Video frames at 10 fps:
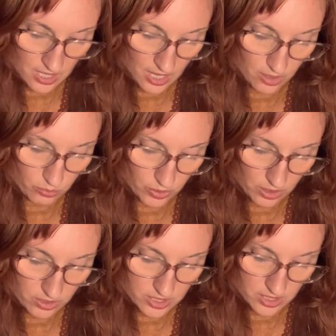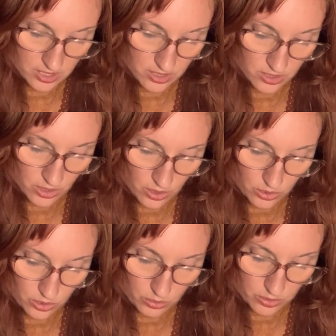and where it is,
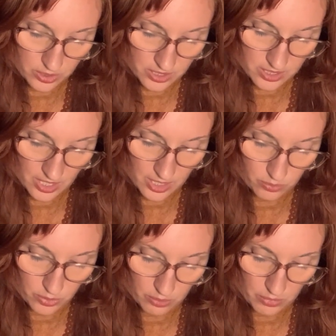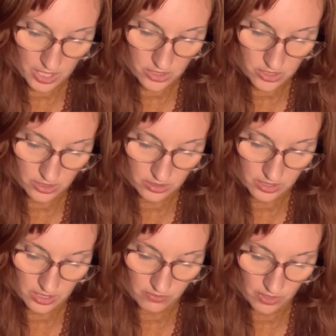you will decide what men shall
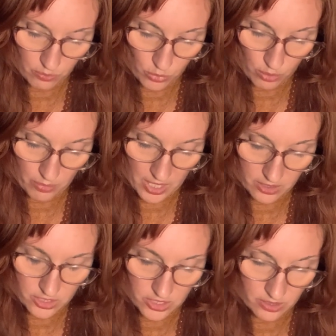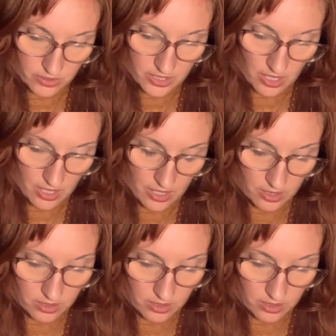live and what man shall die.